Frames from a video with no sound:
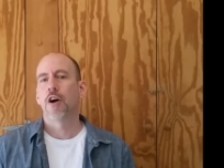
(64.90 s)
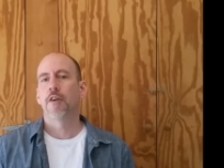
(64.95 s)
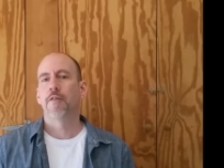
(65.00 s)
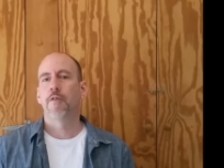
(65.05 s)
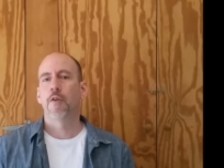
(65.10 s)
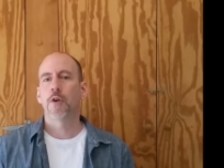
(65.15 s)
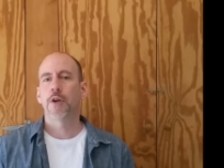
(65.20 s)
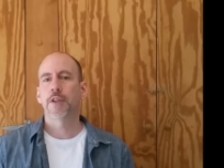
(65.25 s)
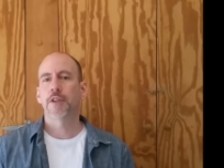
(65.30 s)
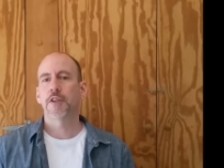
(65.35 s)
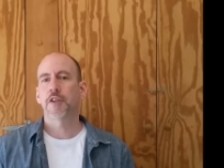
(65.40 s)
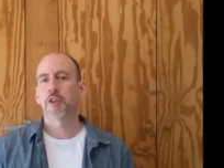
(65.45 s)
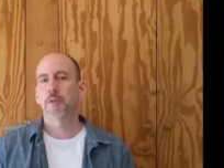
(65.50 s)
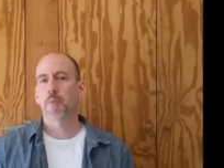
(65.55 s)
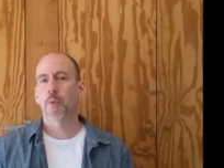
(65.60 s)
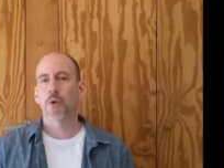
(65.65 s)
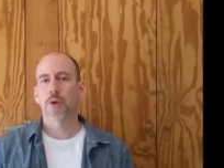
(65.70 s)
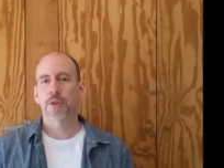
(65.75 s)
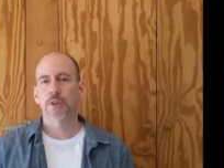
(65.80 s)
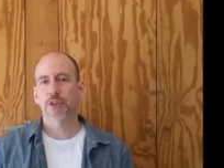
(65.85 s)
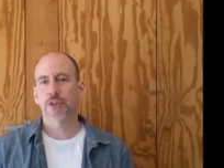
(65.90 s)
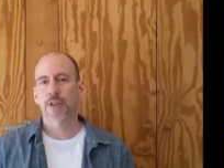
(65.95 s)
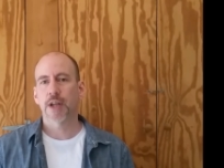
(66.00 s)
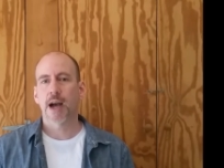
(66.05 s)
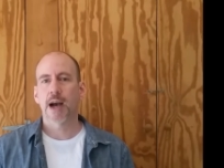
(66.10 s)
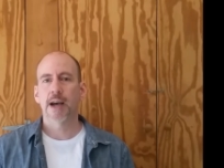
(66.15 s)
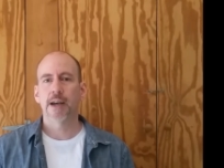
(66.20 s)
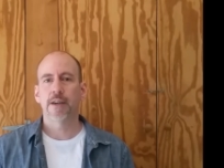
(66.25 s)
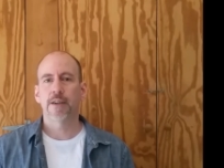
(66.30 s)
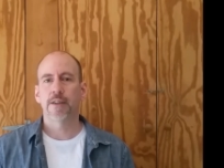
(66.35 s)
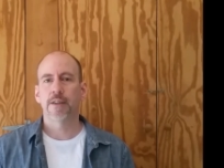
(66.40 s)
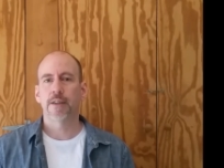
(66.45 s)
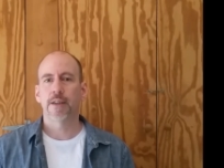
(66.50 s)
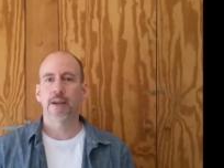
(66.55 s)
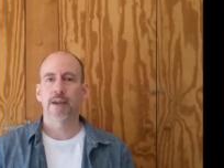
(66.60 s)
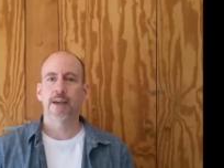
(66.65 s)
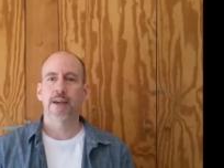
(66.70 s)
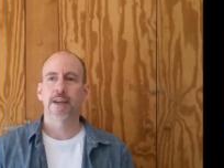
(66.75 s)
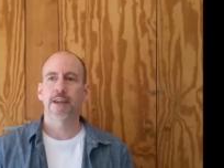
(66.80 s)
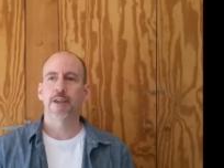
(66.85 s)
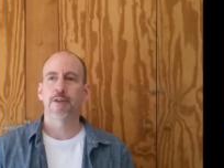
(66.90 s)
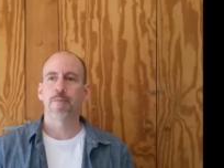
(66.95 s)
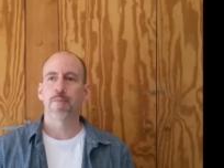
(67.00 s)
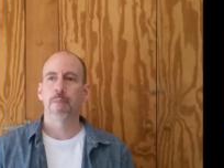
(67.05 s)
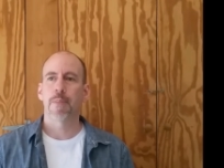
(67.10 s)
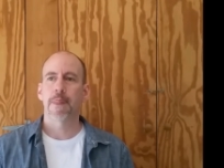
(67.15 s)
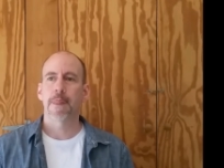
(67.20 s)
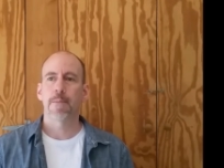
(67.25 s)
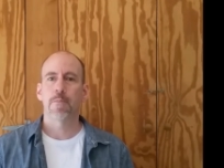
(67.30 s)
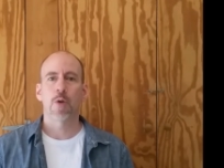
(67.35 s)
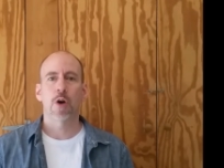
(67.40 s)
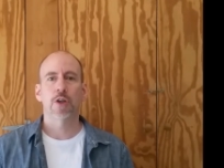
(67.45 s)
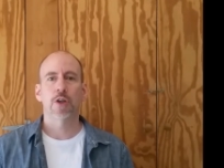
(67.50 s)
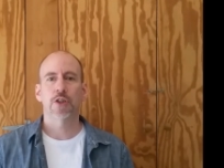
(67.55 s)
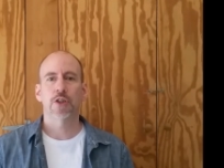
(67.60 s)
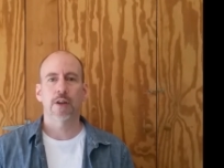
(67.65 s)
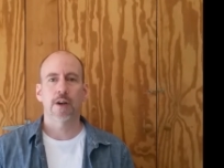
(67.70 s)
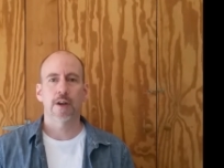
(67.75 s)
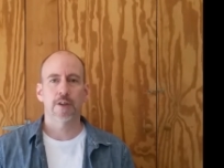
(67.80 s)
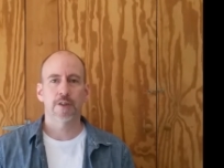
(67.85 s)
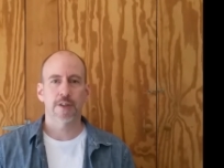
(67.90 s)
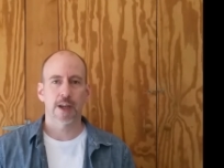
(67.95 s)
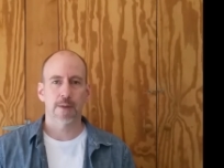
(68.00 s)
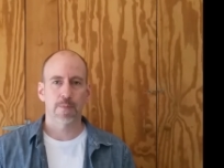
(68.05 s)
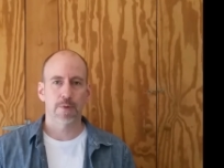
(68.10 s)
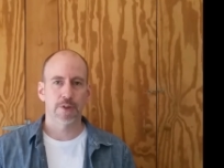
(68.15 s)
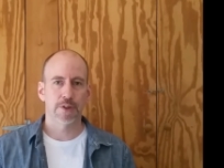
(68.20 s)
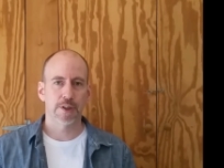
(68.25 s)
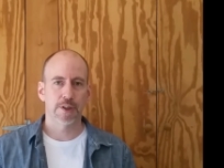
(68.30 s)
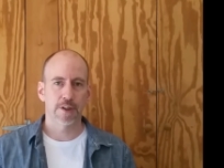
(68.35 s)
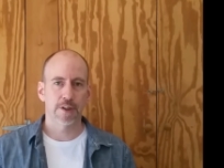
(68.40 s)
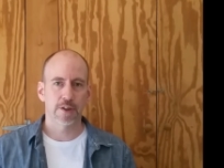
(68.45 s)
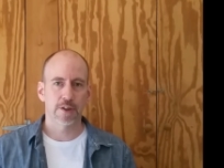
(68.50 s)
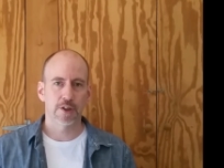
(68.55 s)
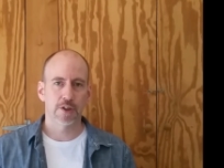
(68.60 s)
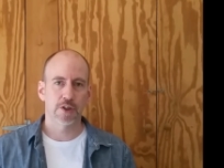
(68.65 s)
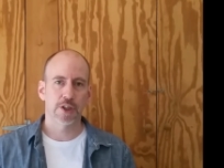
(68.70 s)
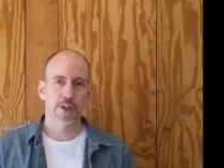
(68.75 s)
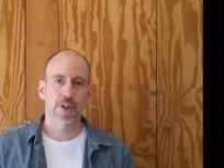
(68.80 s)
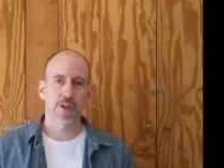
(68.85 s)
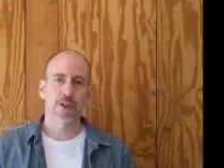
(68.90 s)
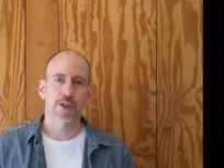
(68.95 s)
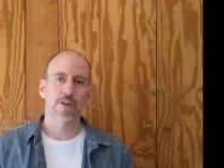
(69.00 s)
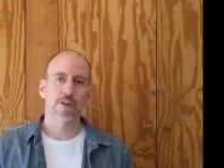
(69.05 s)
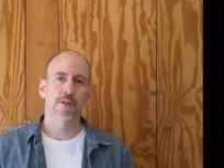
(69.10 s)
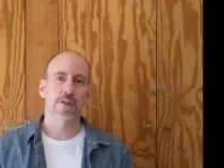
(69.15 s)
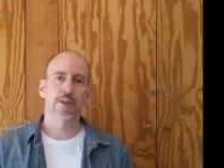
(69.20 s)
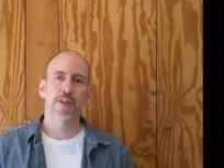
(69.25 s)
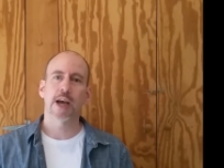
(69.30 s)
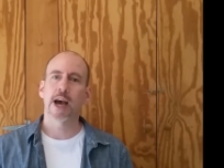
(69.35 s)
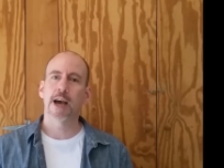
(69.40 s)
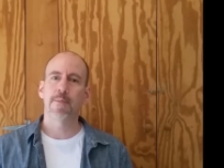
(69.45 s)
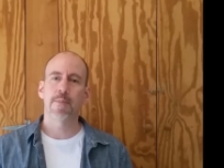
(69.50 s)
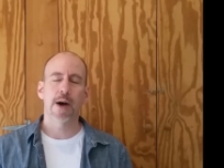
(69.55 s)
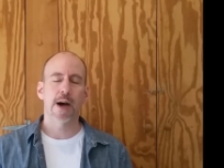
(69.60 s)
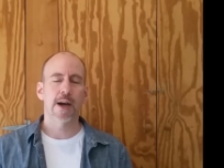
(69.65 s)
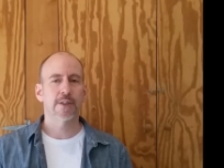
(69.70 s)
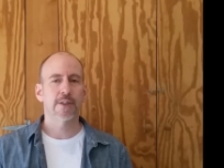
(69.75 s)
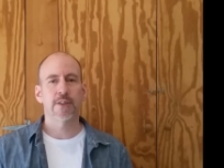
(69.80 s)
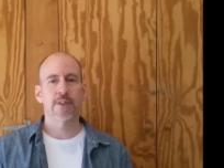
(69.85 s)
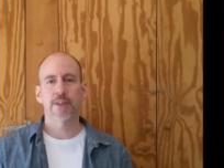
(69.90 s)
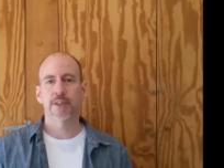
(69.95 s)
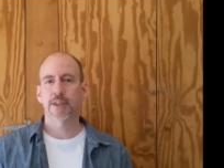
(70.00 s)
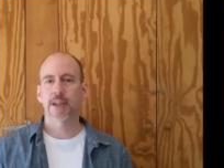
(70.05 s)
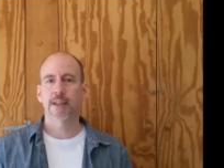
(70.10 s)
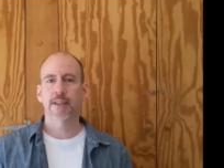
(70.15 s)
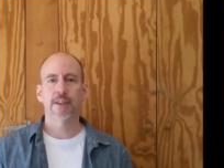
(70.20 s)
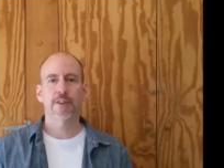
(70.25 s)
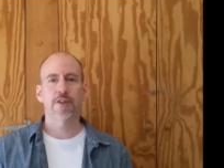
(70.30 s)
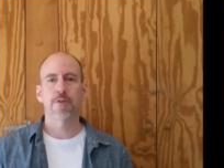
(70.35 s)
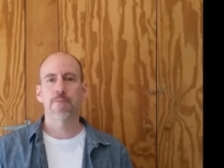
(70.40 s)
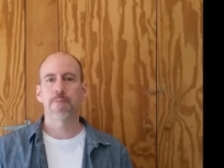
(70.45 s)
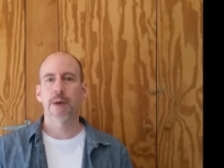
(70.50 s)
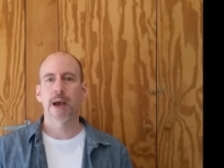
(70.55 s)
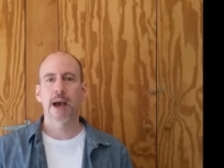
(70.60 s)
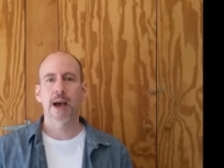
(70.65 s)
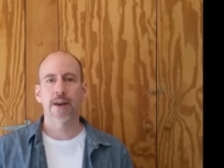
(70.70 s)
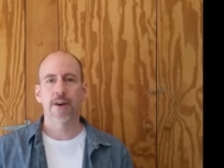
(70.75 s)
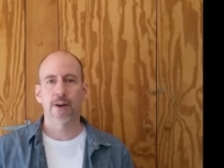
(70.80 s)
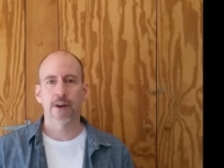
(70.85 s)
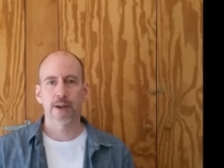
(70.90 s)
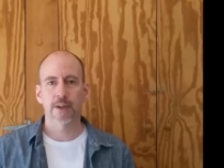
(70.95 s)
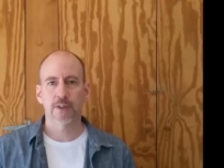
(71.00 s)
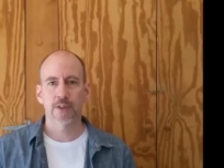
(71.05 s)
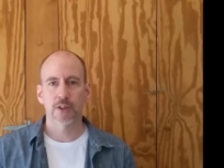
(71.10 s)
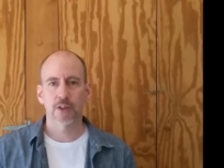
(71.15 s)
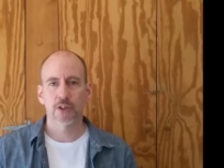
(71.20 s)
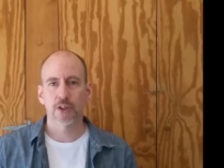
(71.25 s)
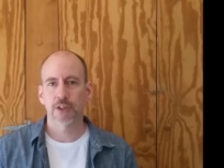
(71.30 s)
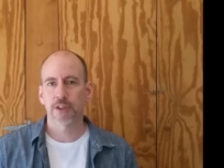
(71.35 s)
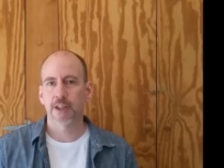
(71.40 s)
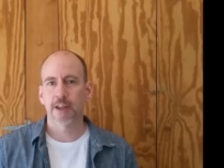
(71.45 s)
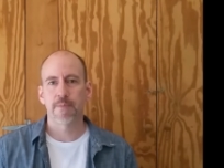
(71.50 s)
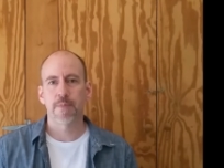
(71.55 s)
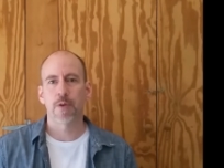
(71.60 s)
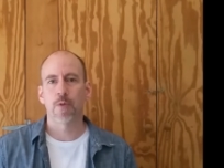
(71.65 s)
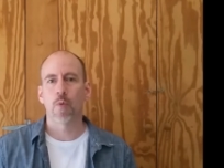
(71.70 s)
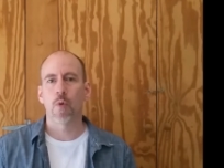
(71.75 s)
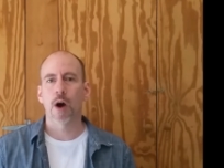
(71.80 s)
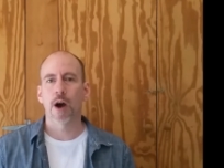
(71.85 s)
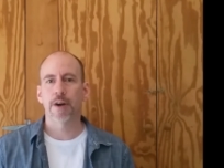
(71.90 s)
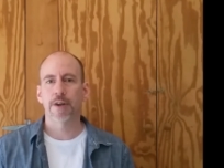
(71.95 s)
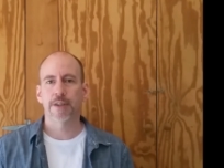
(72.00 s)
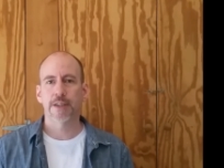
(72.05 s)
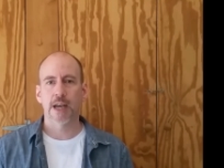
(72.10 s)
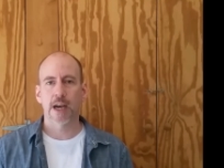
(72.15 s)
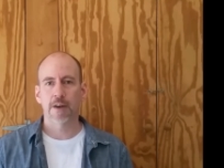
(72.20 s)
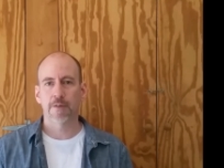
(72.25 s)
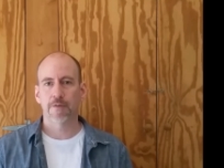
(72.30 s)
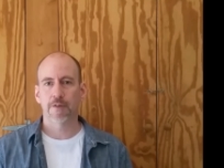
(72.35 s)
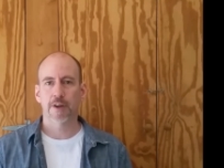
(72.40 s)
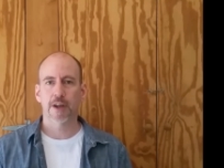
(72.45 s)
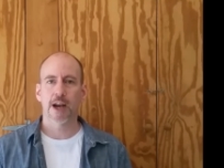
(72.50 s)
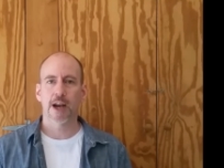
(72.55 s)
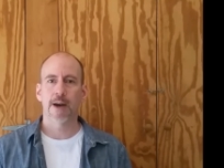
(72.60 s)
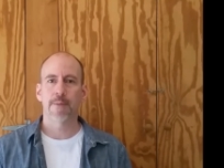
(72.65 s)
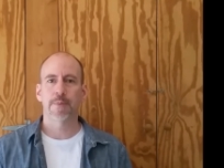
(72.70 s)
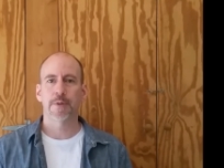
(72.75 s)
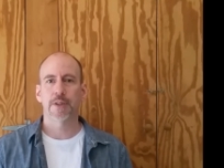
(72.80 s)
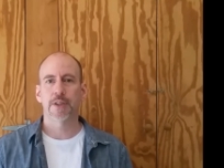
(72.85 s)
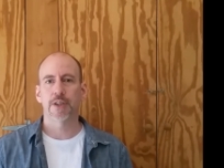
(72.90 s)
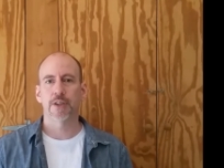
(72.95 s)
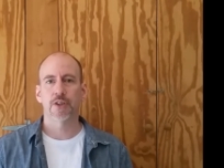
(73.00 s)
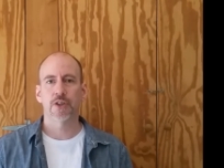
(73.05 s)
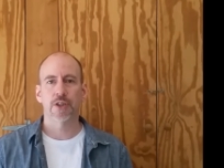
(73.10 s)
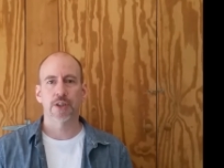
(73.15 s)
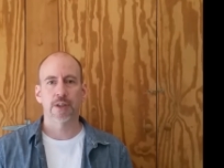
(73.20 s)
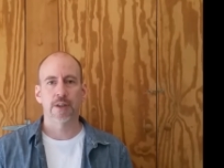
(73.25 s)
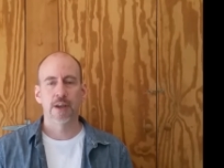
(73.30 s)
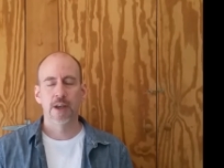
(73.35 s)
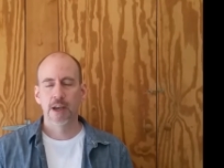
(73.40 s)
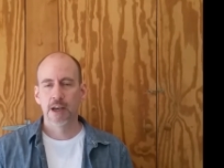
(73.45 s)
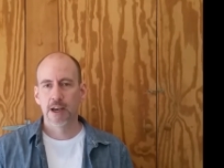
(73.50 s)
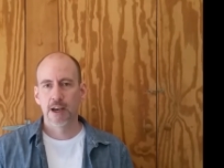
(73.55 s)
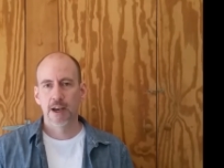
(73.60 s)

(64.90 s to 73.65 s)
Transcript: Avoid the sport style um, martial arts like Brazilian Jiu-Jitsu and Thai boxing. It's not that they're bad arts, it's just they've been watered down for competition.